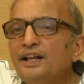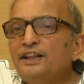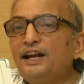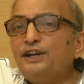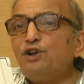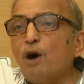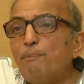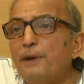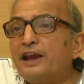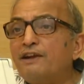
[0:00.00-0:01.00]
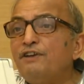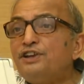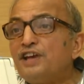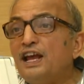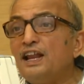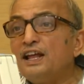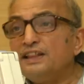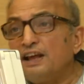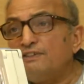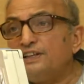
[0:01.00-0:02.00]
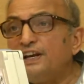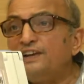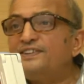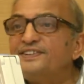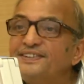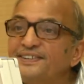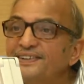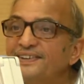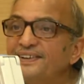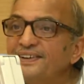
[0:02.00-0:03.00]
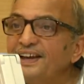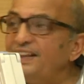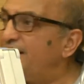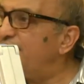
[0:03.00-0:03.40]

the topic which a learner visits in the